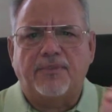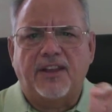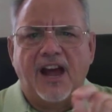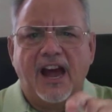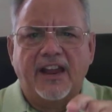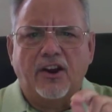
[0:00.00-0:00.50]
the
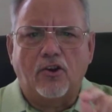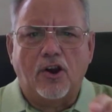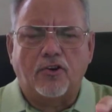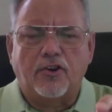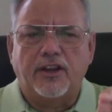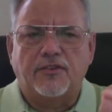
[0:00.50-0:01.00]

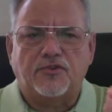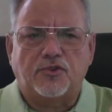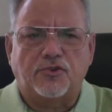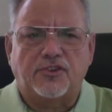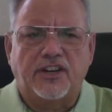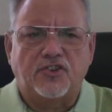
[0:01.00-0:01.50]
Hierarchy of
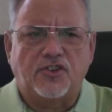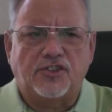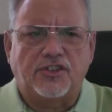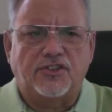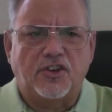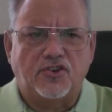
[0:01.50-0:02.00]
Strategic
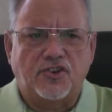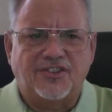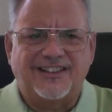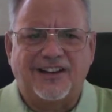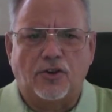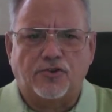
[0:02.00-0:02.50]
Decisions
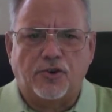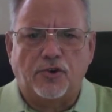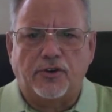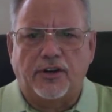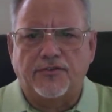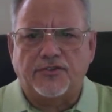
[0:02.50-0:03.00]
and
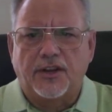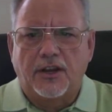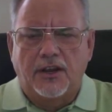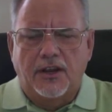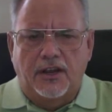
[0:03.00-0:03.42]
Alternatives.